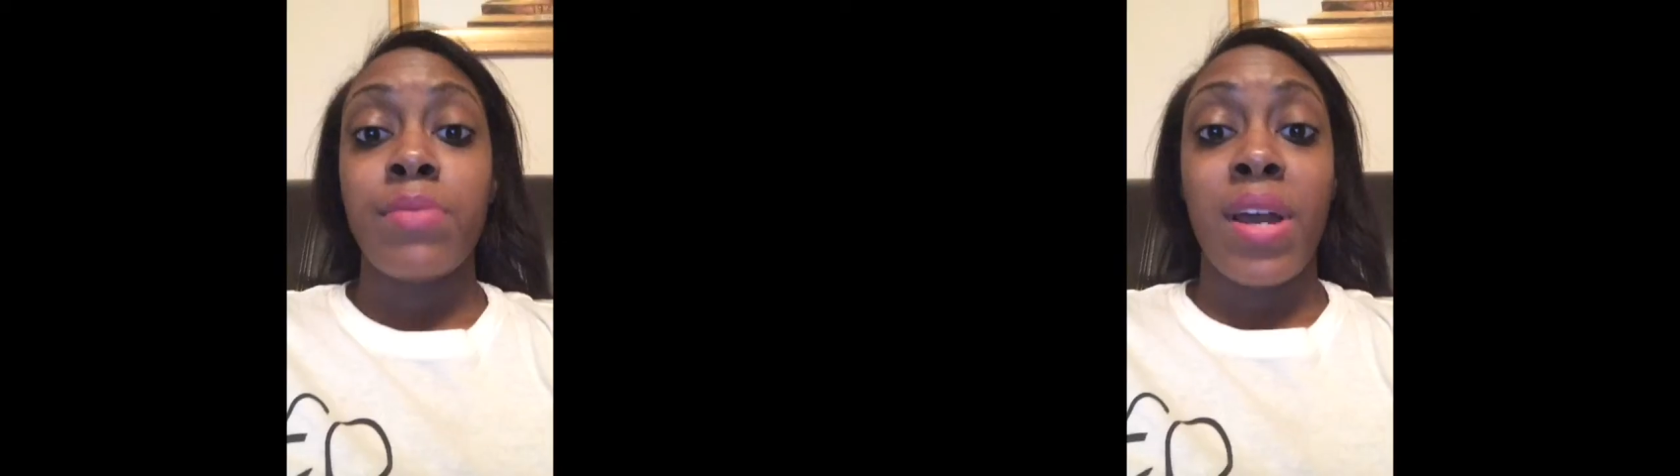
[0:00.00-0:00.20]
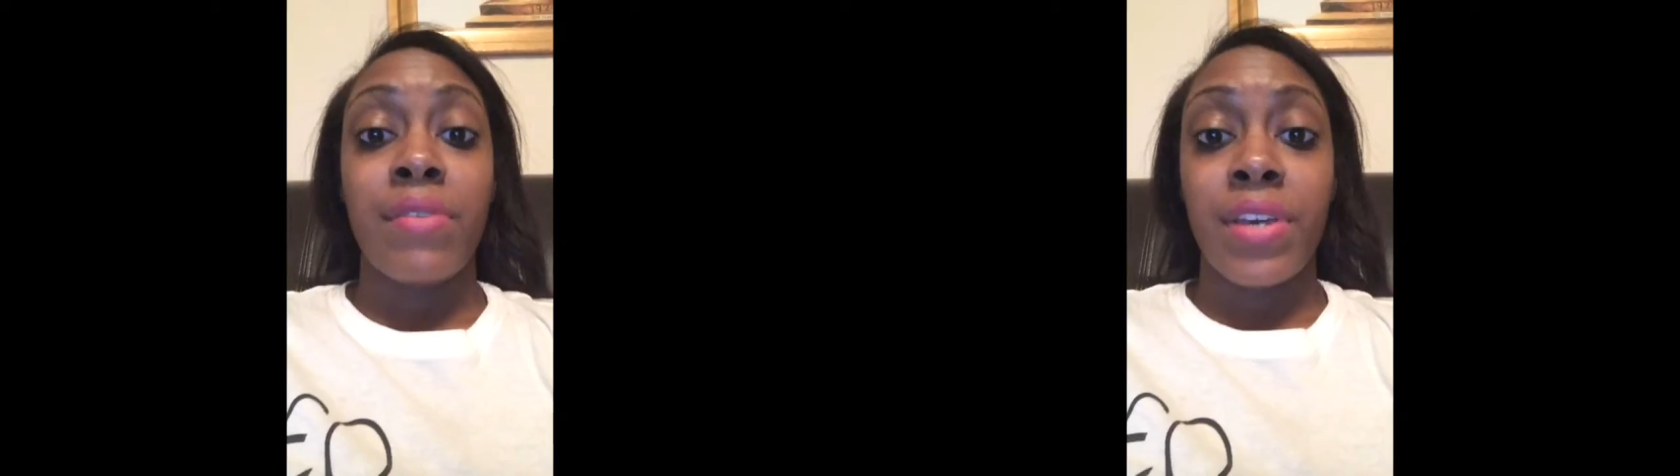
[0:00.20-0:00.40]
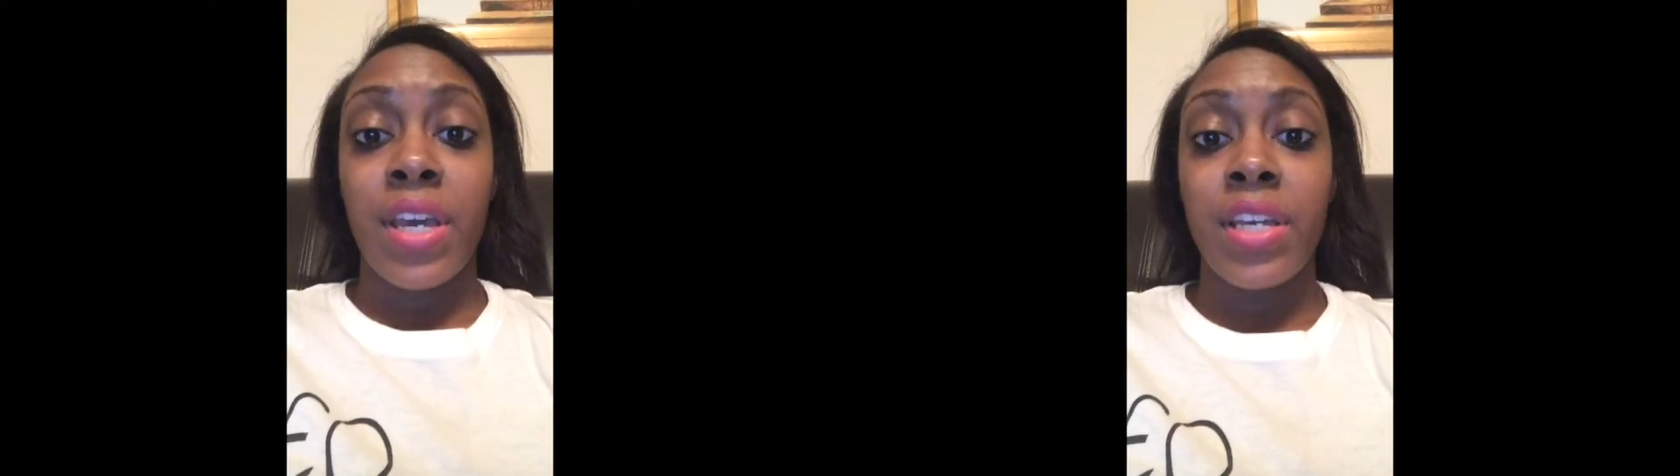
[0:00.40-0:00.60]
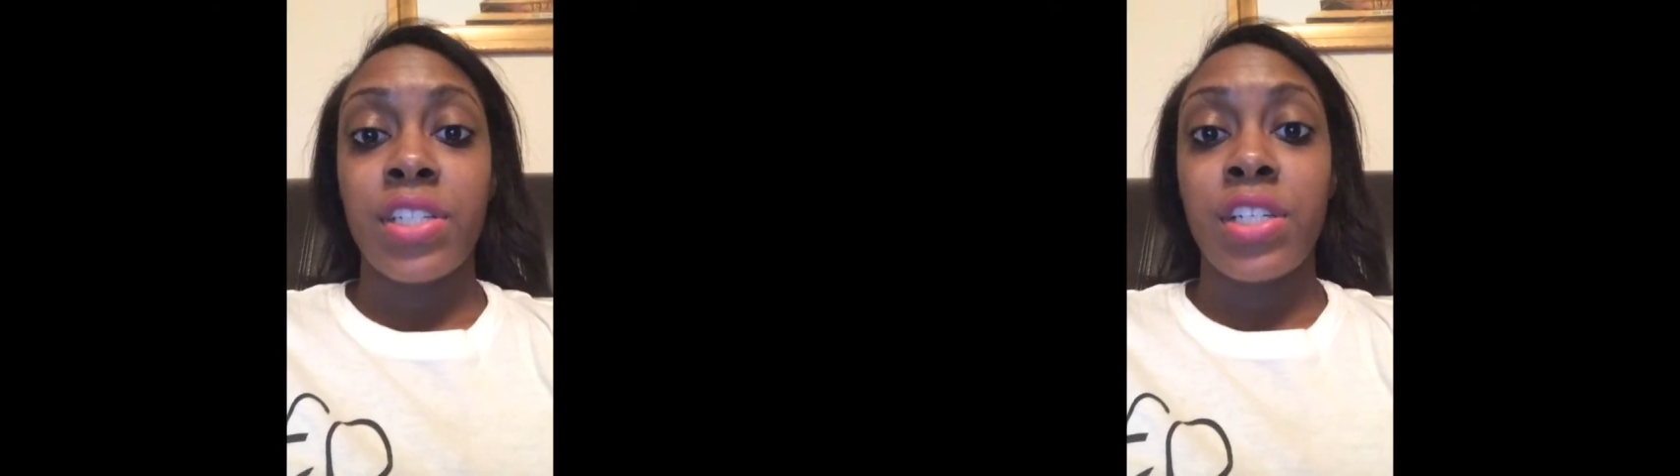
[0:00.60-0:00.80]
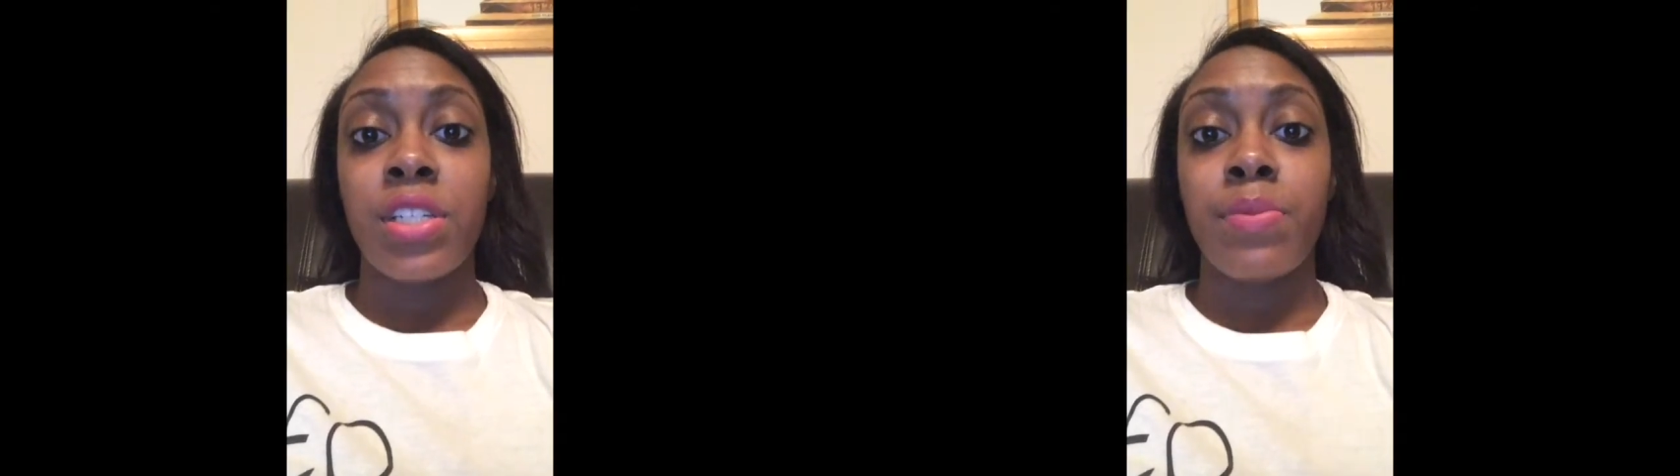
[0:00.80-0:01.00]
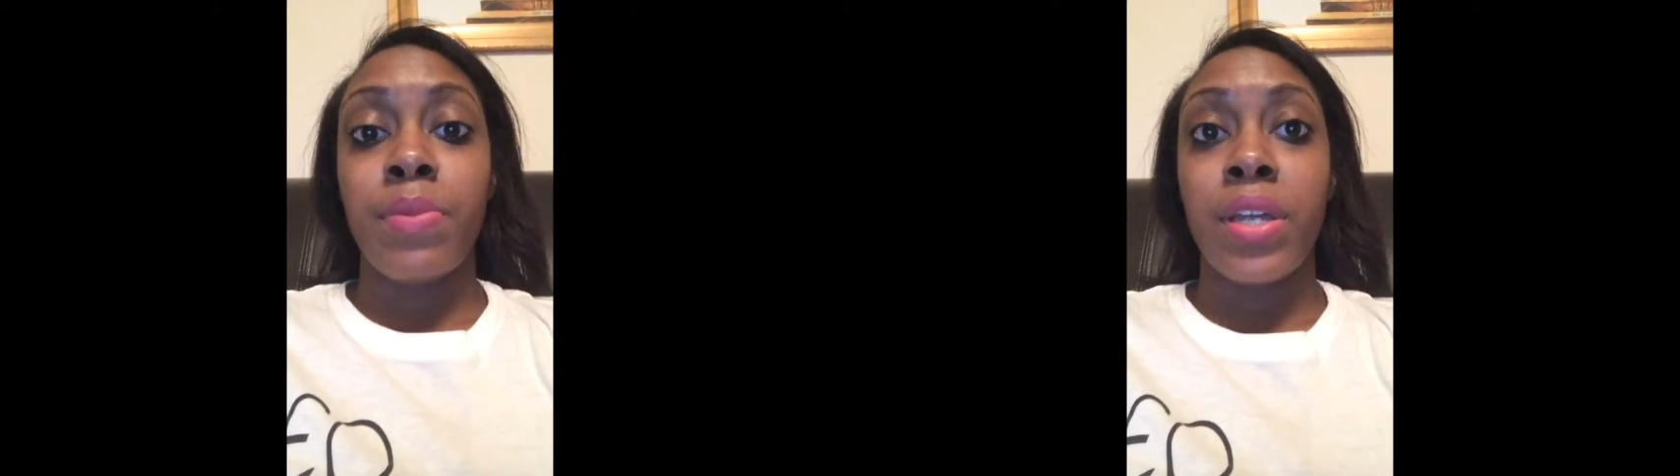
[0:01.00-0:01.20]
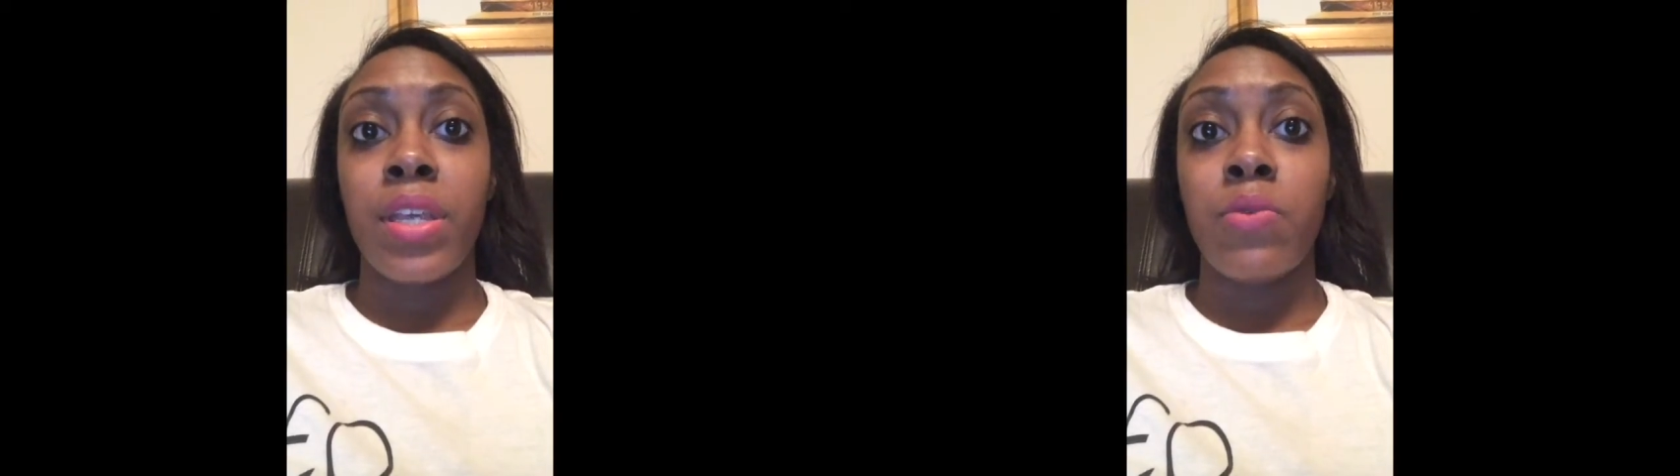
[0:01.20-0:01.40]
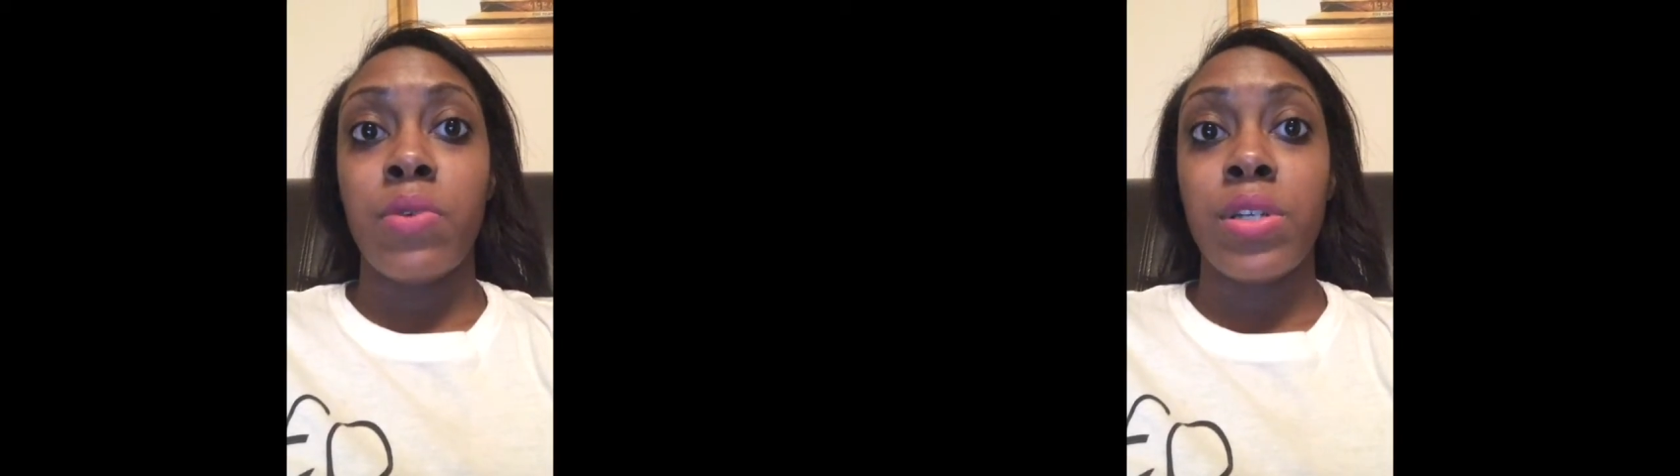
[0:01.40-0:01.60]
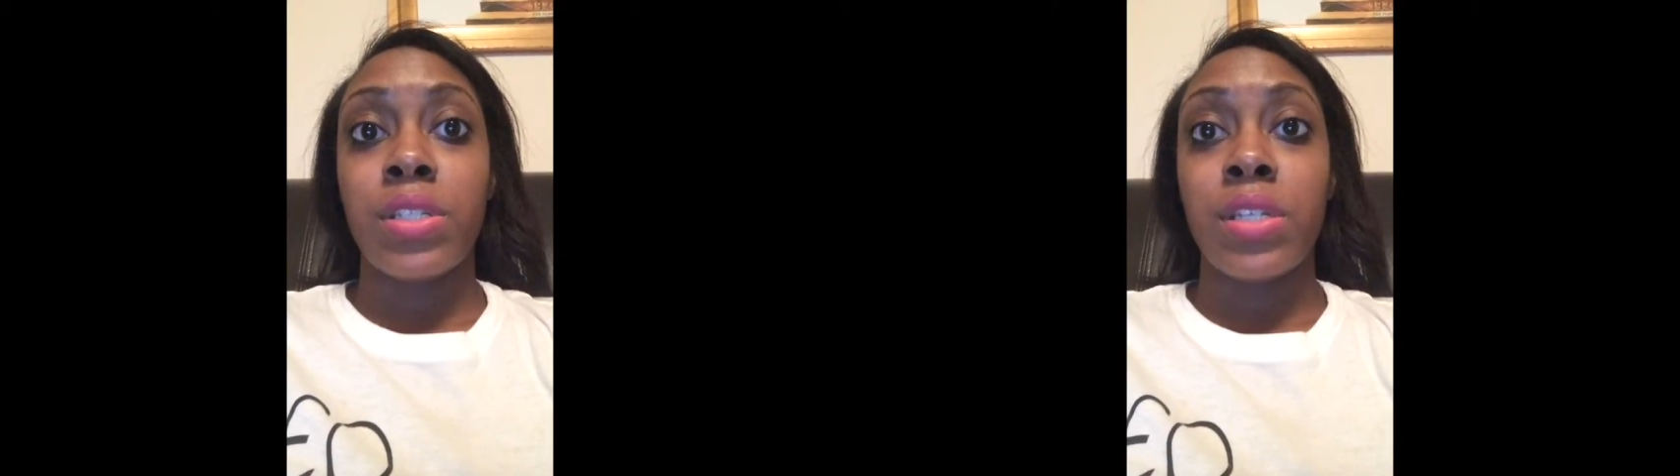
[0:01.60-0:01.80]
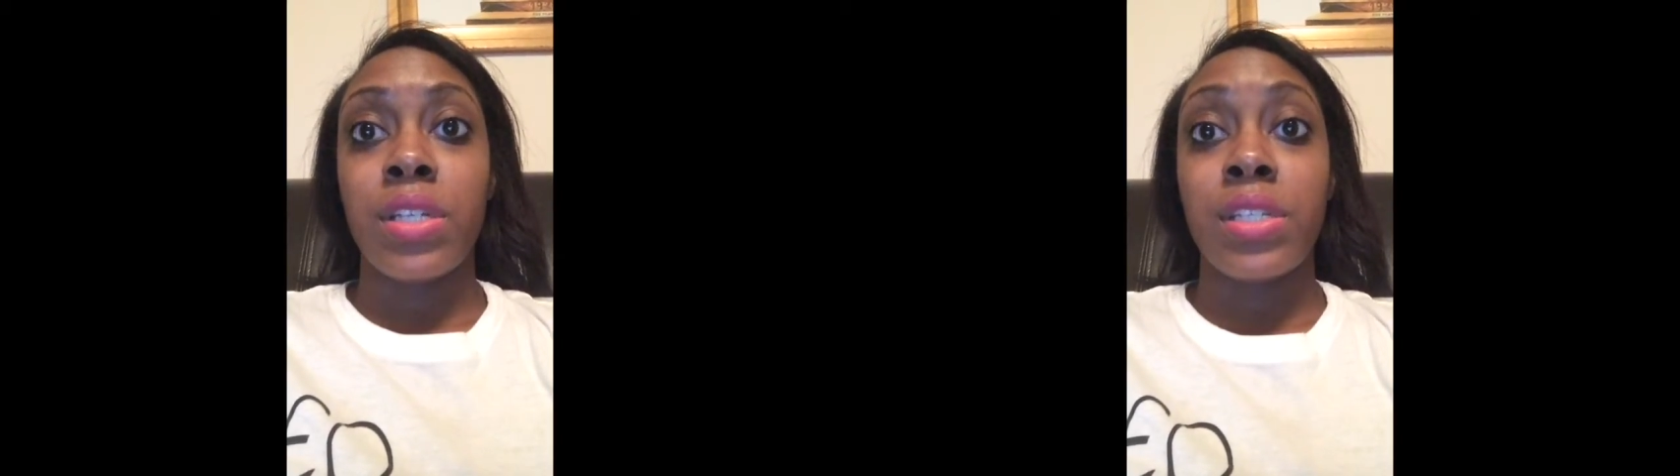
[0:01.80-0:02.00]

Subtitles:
modifications, but it was